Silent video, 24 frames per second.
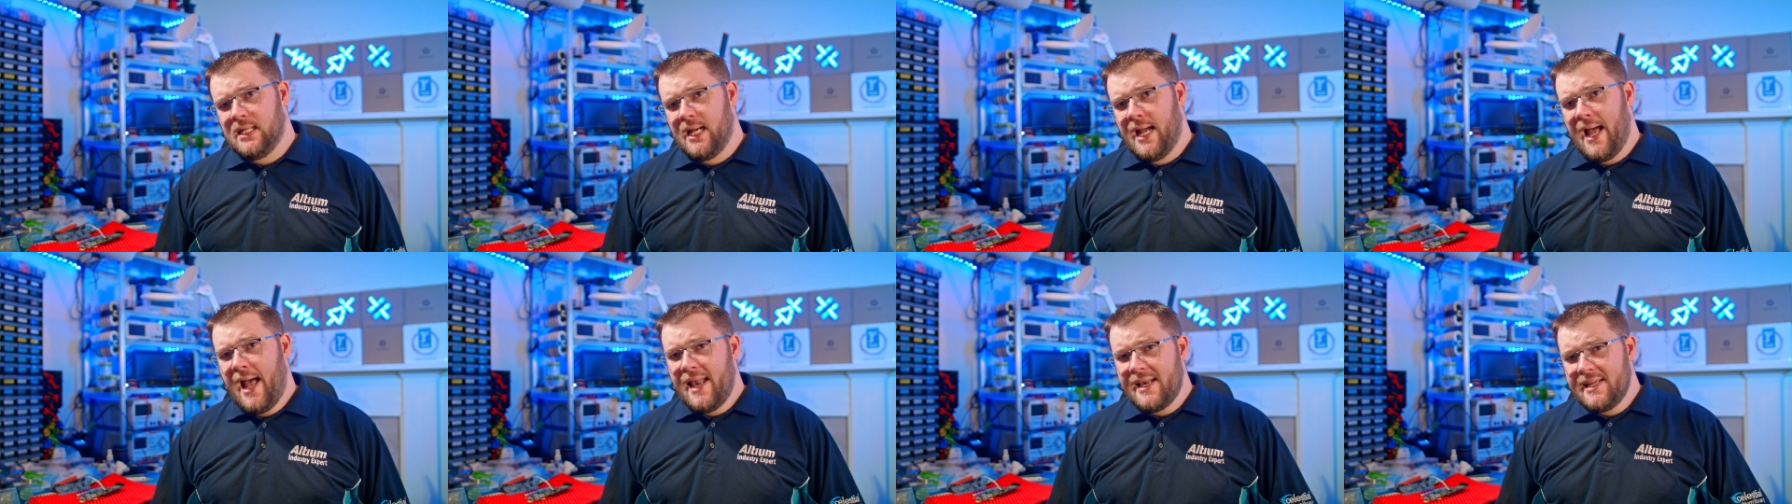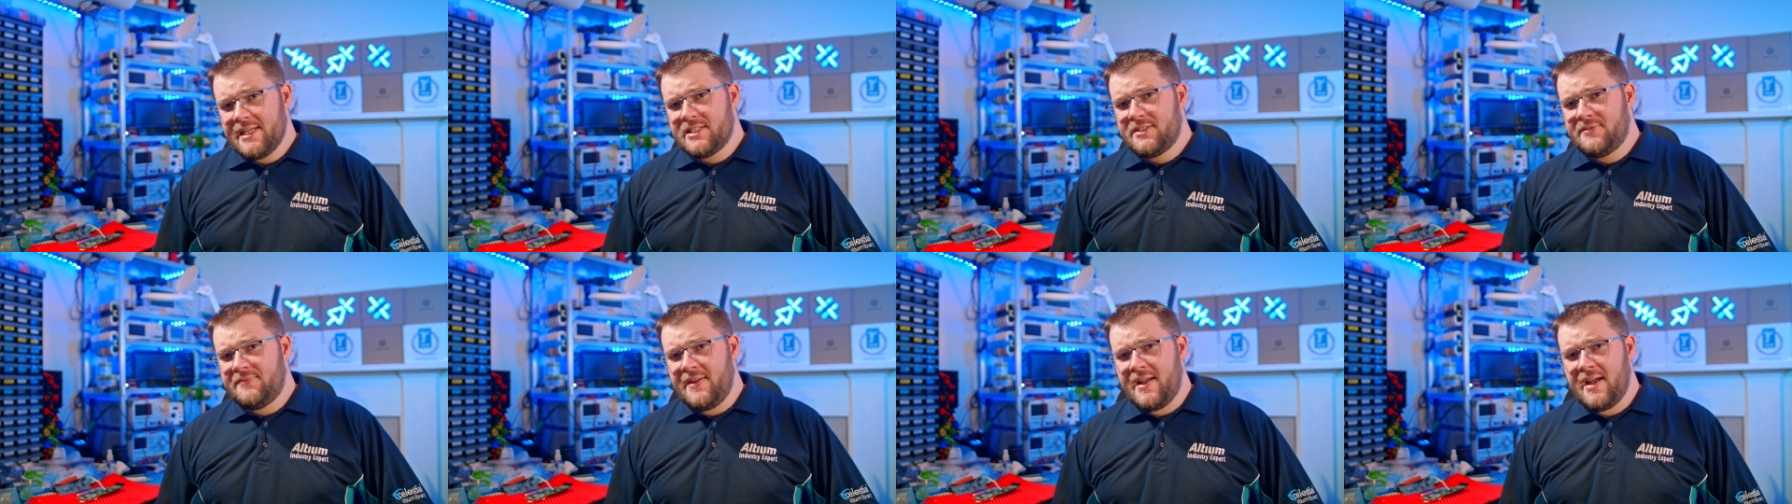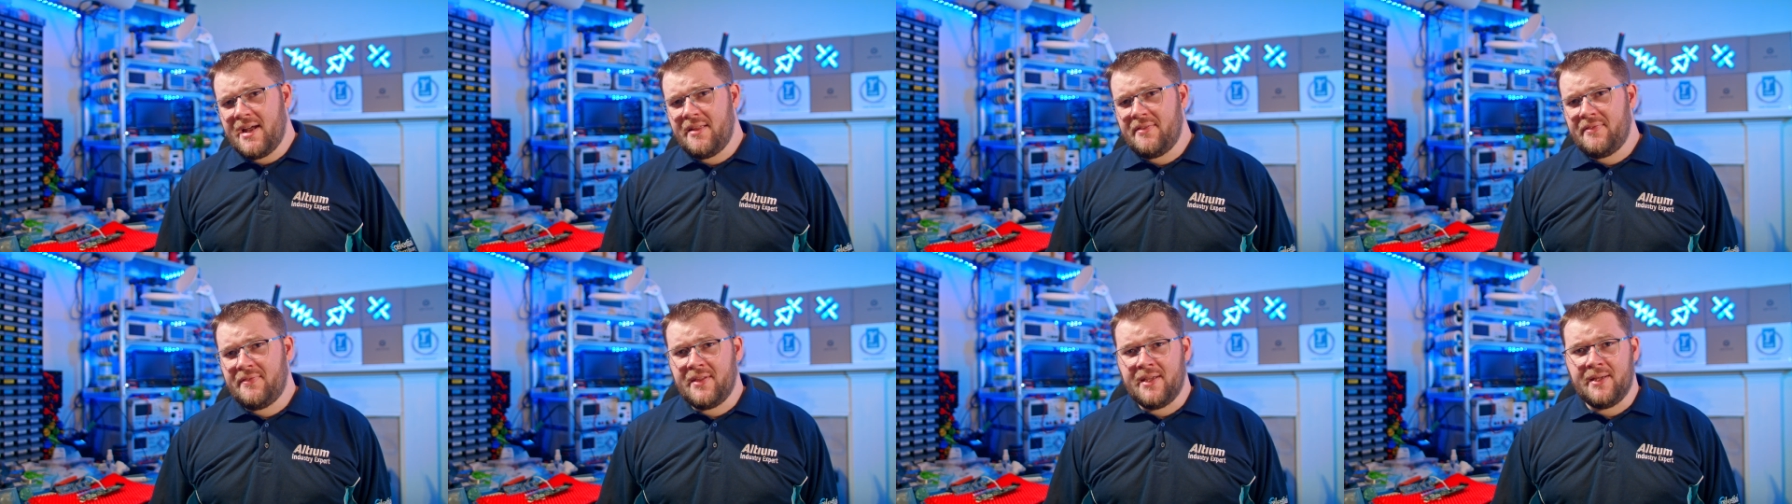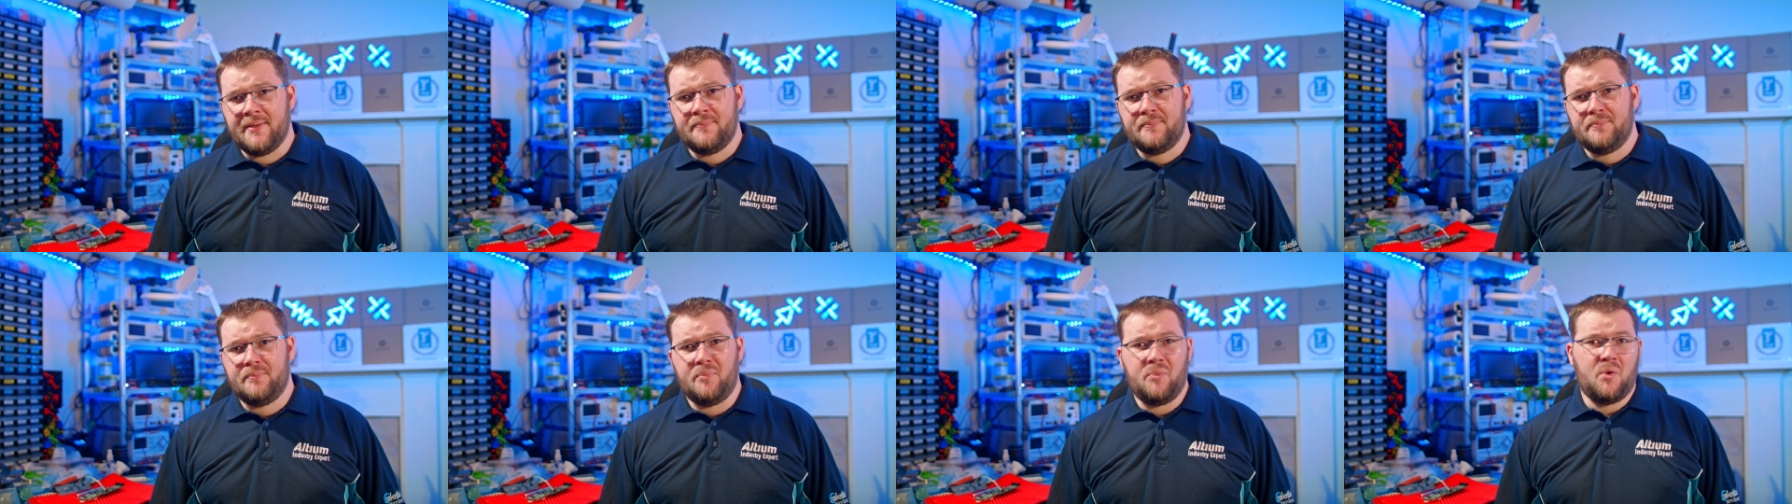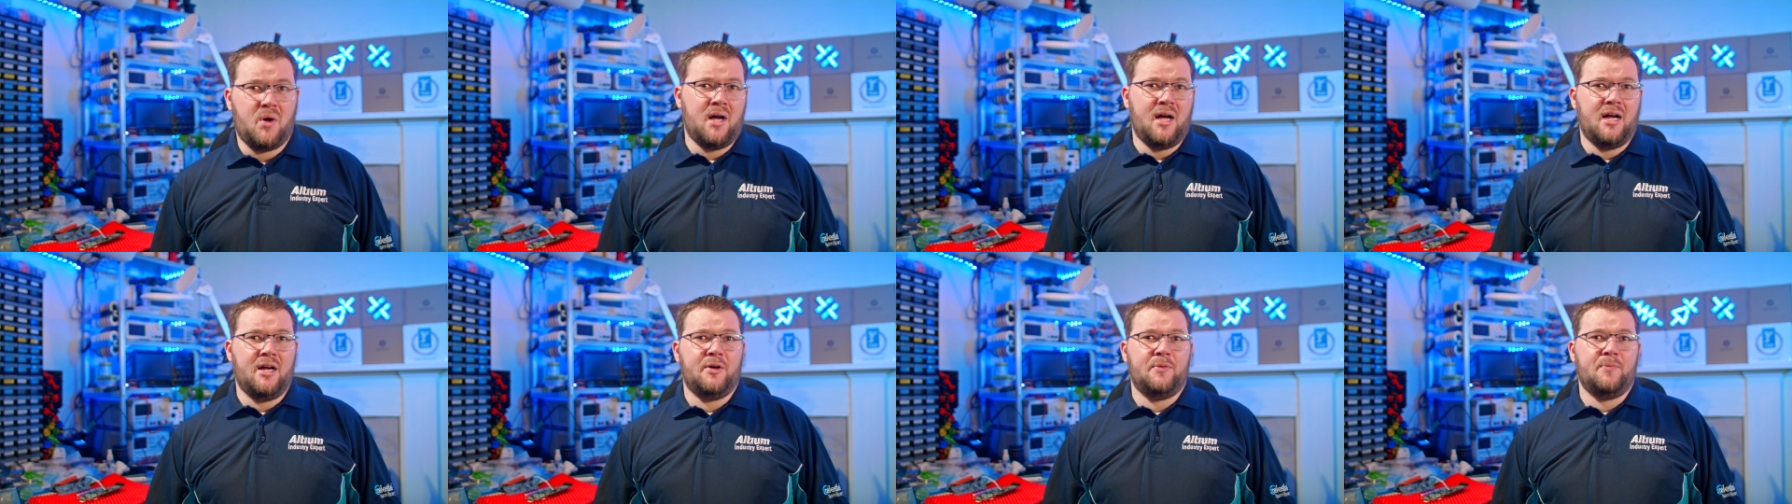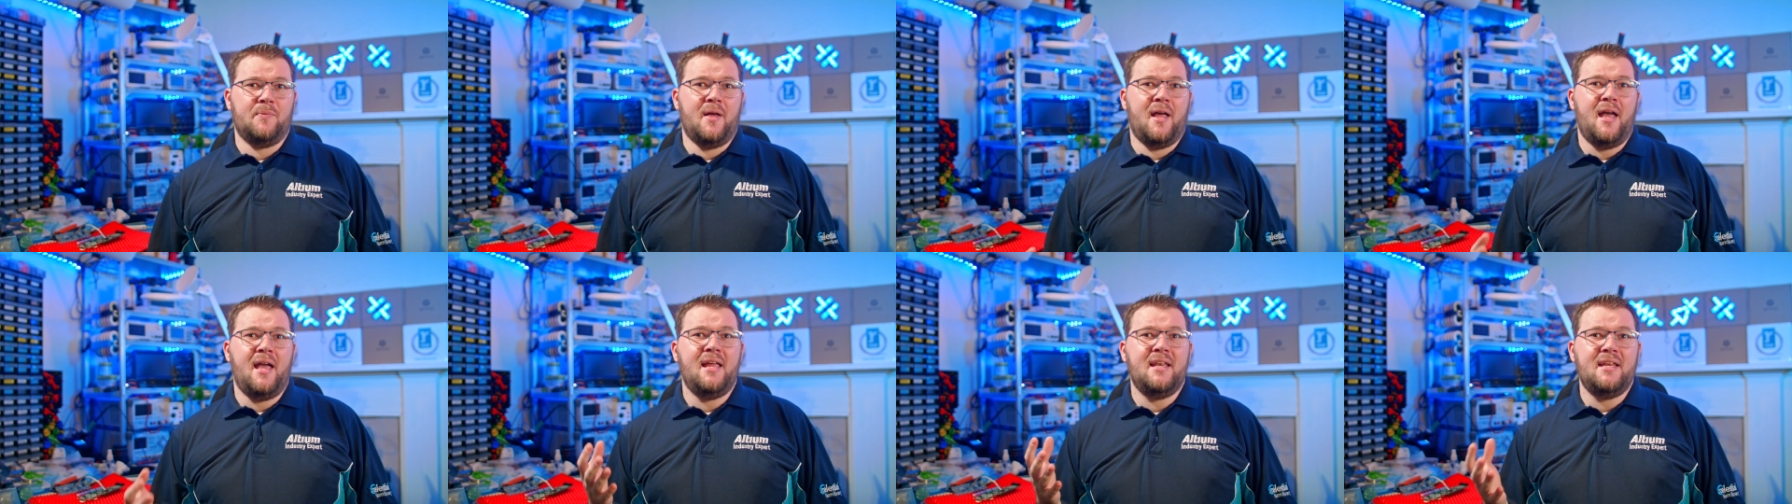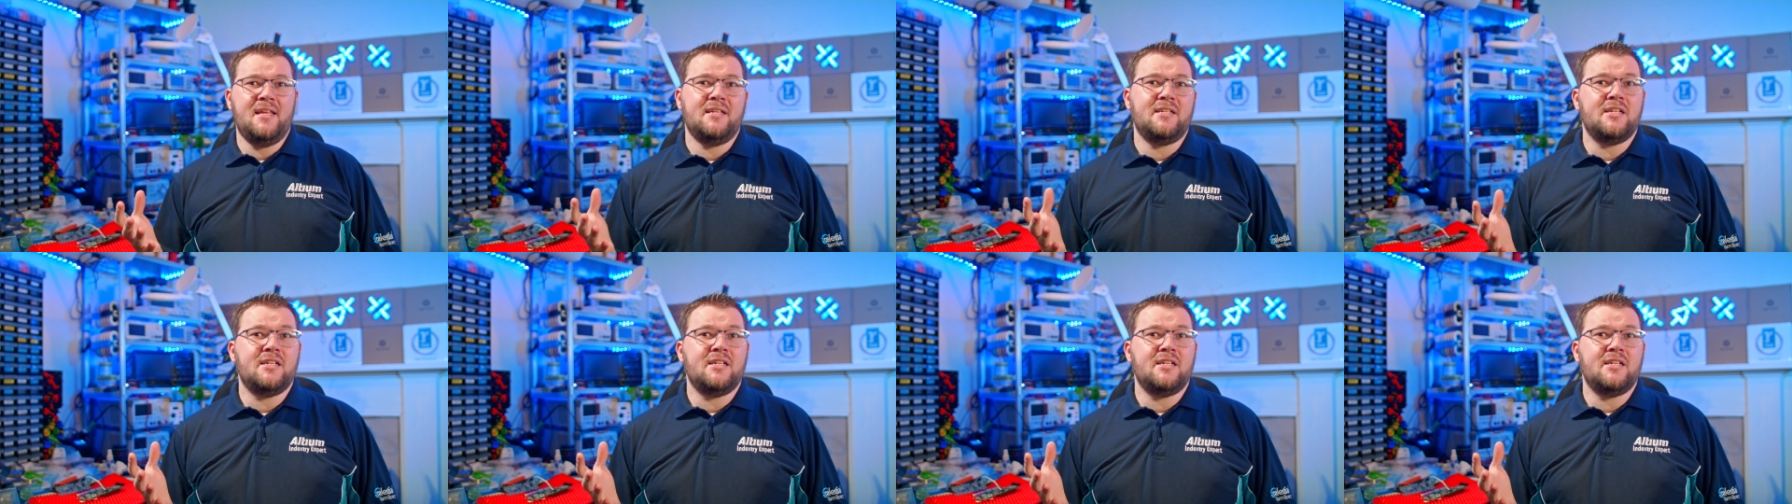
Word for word: Alex found that while any